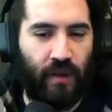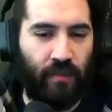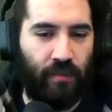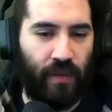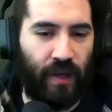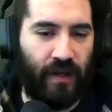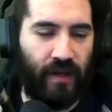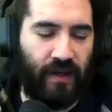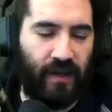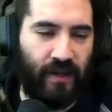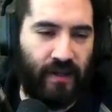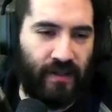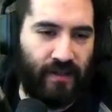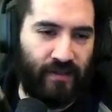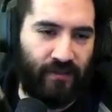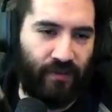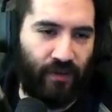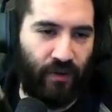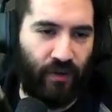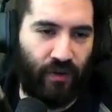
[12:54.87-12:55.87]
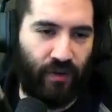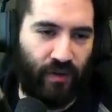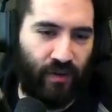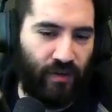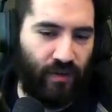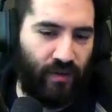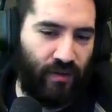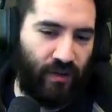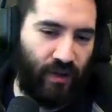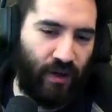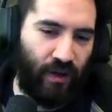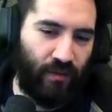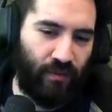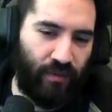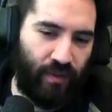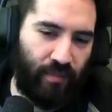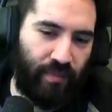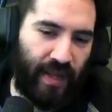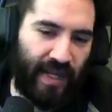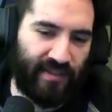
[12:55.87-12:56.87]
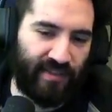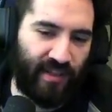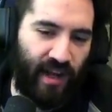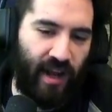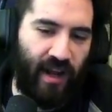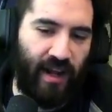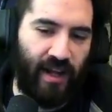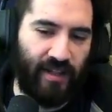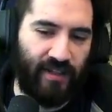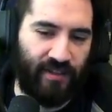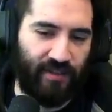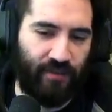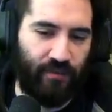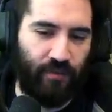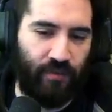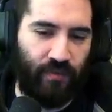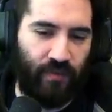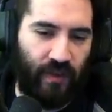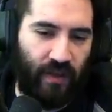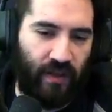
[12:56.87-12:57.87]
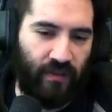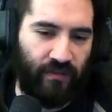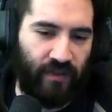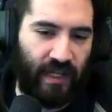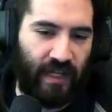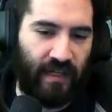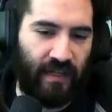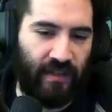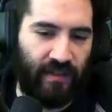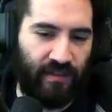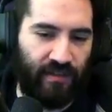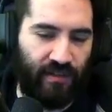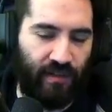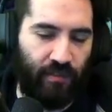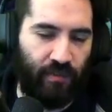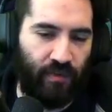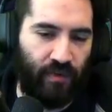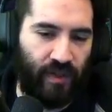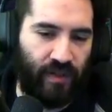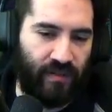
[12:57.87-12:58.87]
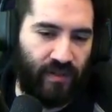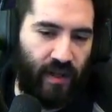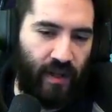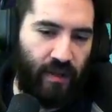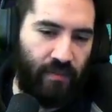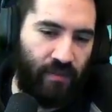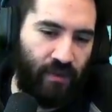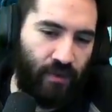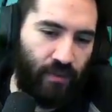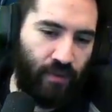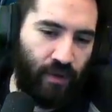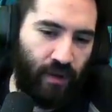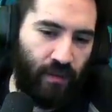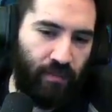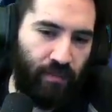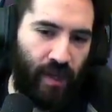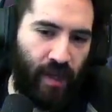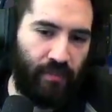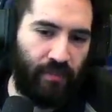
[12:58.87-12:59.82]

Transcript: But for the best odds of getting a sub 3 time, you want to pop